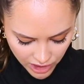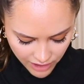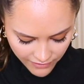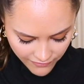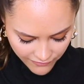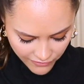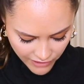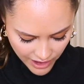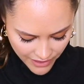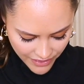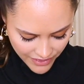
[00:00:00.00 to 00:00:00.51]
the
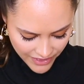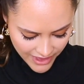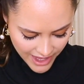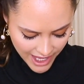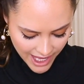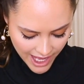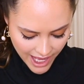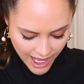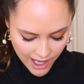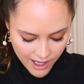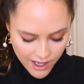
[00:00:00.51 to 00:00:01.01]
front
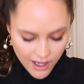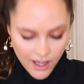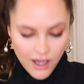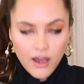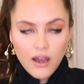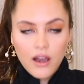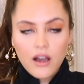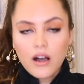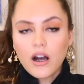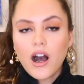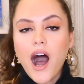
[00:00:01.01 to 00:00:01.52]
there.
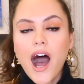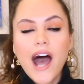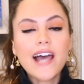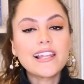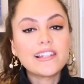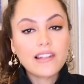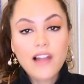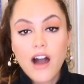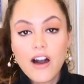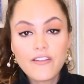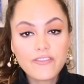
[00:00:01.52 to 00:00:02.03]
I
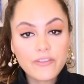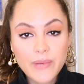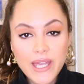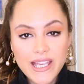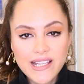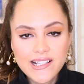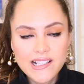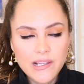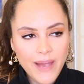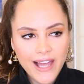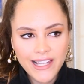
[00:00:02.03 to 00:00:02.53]
love
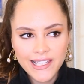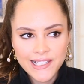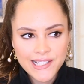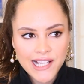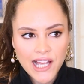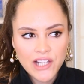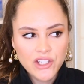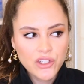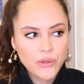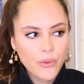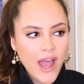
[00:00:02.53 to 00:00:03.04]
me some
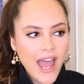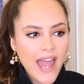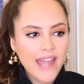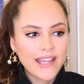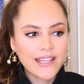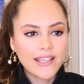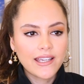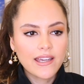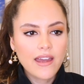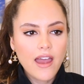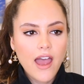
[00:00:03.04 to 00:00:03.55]
Alexander
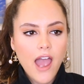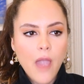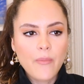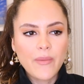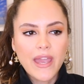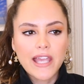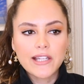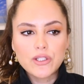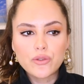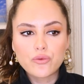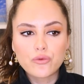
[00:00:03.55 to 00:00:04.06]
Wang.
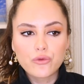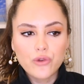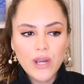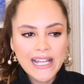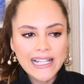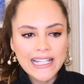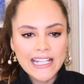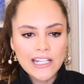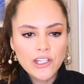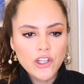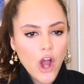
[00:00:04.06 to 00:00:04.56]
It's
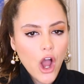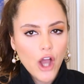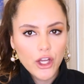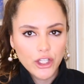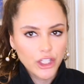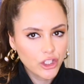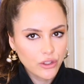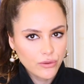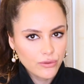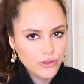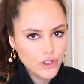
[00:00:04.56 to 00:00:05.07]
really not a
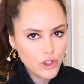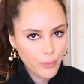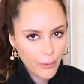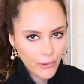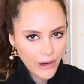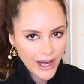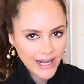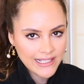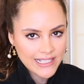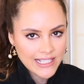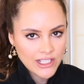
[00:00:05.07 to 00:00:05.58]
huge
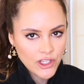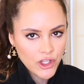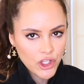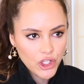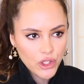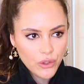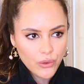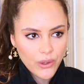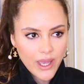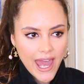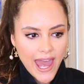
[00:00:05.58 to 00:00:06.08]
brand in
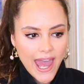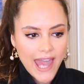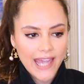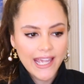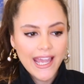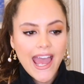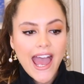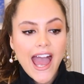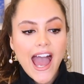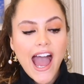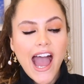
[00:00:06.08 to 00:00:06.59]
the UK,
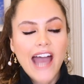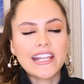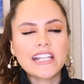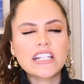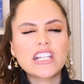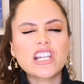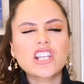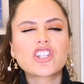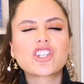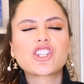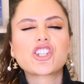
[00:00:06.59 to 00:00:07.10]
and
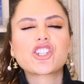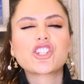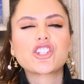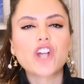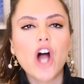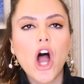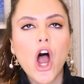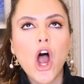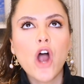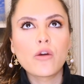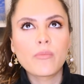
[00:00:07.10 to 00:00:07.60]
it is
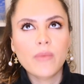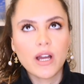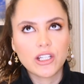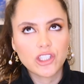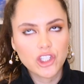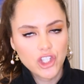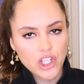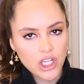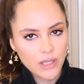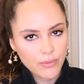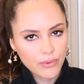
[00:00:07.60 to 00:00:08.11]
so
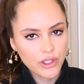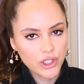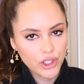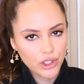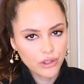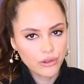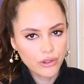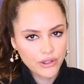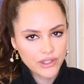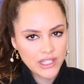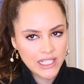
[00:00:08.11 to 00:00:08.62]
much cheaper in
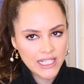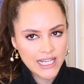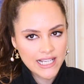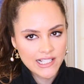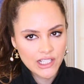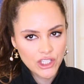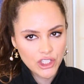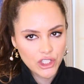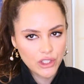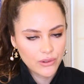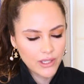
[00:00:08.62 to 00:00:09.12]
New York than it is
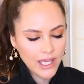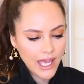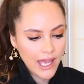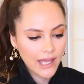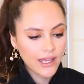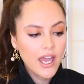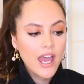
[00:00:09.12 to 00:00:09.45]
in the UK.